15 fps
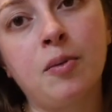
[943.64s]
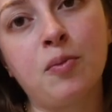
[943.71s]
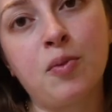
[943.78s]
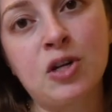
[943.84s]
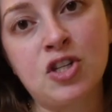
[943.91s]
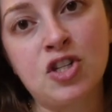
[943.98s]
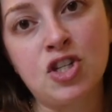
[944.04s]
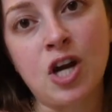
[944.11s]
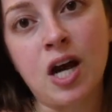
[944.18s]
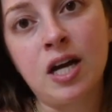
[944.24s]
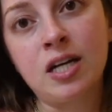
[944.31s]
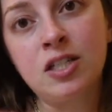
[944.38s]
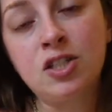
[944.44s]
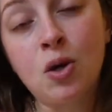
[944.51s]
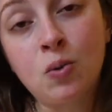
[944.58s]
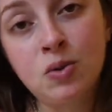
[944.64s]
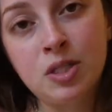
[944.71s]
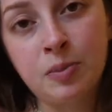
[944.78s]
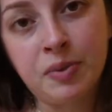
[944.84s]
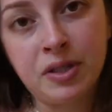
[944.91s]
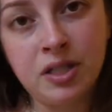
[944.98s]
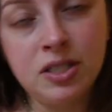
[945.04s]
which I don't
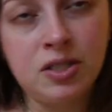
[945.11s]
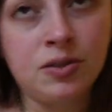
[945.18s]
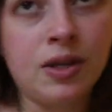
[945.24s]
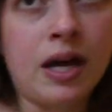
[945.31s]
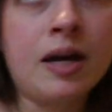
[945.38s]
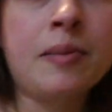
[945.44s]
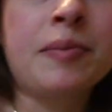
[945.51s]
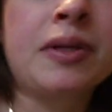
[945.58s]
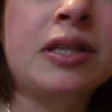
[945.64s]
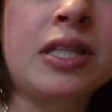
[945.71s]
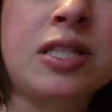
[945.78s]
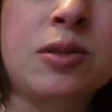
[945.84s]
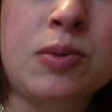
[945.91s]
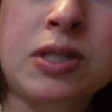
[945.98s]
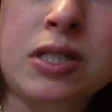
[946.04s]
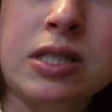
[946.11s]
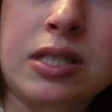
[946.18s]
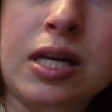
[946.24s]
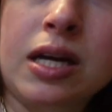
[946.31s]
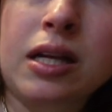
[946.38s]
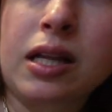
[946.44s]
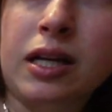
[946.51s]
typically do that, but this was
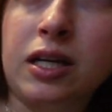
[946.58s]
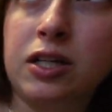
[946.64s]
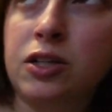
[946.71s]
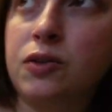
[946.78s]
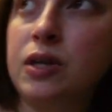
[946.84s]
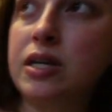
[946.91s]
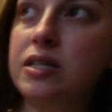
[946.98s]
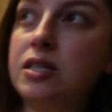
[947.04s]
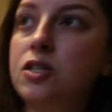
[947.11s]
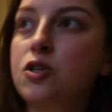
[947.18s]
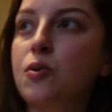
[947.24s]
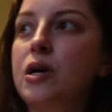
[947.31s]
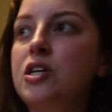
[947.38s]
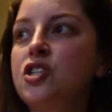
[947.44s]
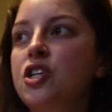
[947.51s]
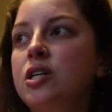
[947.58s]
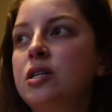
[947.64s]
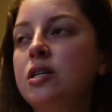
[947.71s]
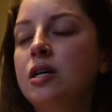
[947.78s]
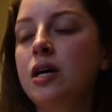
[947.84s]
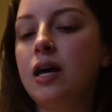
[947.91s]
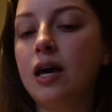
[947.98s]
like a unique
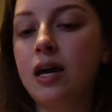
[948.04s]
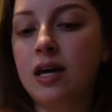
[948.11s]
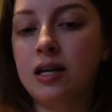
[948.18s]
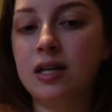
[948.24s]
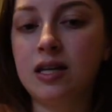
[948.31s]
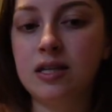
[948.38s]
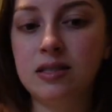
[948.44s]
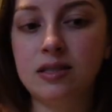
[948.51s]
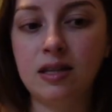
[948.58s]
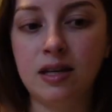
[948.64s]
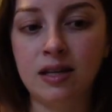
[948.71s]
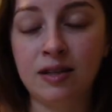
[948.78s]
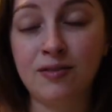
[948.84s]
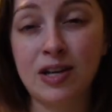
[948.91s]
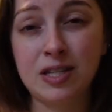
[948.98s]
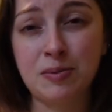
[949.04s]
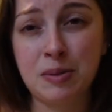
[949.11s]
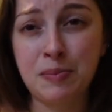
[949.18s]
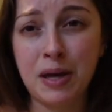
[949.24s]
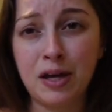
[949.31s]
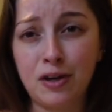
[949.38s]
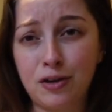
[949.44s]
situation and he's an investment
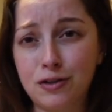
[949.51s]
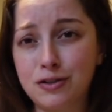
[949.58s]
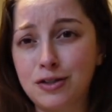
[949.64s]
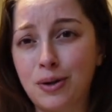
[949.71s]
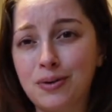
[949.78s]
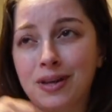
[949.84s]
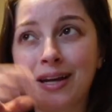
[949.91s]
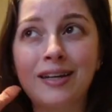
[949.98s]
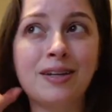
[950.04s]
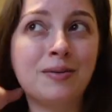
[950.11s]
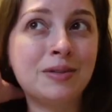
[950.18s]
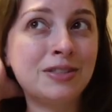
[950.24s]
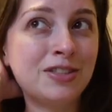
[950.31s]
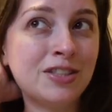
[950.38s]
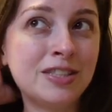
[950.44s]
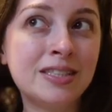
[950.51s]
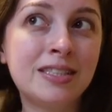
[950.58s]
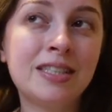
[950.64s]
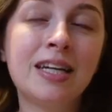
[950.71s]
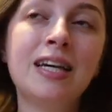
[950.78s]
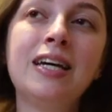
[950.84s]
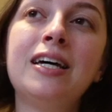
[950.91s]
banker. So like it was
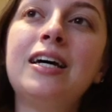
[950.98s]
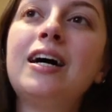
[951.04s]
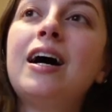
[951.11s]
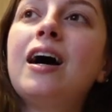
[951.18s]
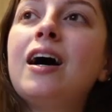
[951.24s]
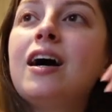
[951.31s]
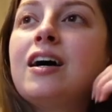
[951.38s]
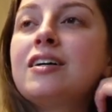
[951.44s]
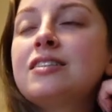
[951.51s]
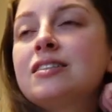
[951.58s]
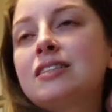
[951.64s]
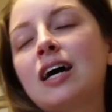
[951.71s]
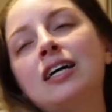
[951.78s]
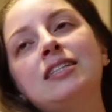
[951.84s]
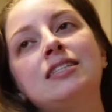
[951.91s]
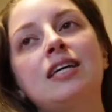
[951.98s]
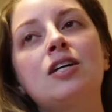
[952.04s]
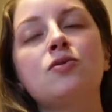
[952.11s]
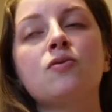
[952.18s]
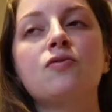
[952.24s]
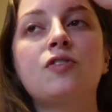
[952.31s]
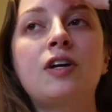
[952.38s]
just a tight
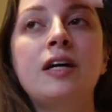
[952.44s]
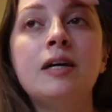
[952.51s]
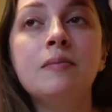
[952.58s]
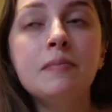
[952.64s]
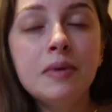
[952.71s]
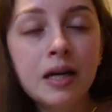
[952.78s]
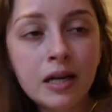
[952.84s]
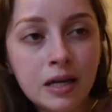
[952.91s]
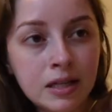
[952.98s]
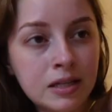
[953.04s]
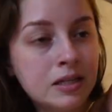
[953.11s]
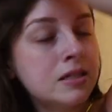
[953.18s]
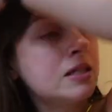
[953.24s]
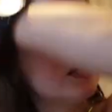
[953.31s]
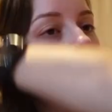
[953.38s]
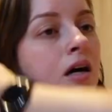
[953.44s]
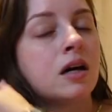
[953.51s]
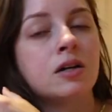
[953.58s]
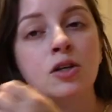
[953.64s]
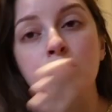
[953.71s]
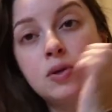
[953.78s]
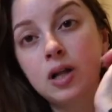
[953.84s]
schedule for him and a
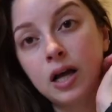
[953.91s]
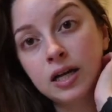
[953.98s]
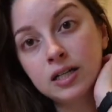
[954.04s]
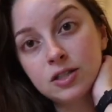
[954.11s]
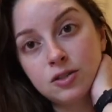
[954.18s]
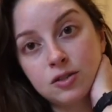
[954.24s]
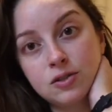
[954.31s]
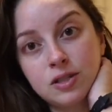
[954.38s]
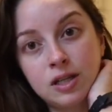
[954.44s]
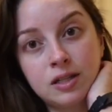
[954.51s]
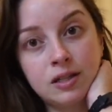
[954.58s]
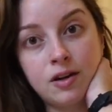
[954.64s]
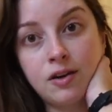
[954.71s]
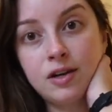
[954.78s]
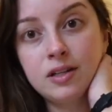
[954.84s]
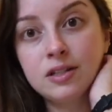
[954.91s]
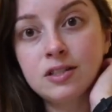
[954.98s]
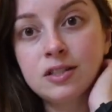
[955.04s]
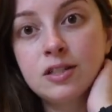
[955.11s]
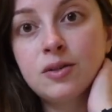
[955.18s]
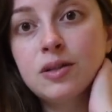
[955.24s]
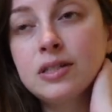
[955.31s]
new client. So I was like, all right, let's
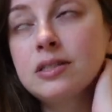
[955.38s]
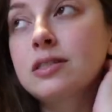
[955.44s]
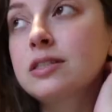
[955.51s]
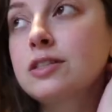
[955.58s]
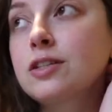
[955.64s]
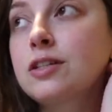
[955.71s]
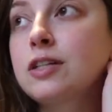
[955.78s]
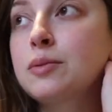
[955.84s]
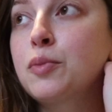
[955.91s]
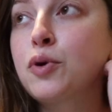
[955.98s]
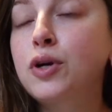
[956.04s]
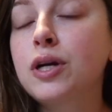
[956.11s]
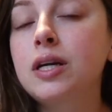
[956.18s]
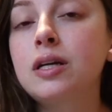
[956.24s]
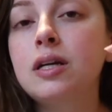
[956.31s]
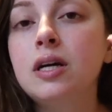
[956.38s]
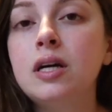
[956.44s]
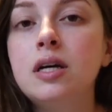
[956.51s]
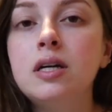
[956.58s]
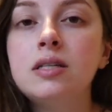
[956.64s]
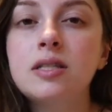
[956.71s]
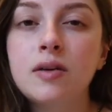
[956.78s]
do it. 6:30 in the morning,
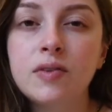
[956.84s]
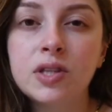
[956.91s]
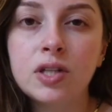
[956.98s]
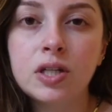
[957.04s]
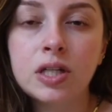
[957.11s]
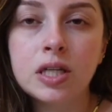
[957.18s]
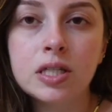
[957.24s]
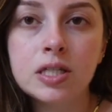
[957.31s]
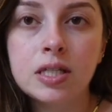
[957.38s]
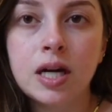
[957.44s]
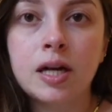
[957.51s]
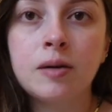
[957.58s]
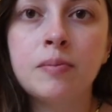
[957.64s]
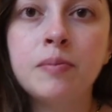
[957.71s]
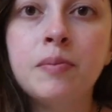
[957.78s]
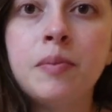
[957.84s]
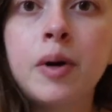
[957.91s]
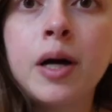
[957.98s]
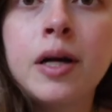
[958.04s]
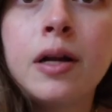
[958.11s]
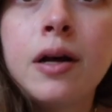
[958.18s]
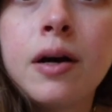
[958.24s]
7:30 his time.
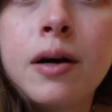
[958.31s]
But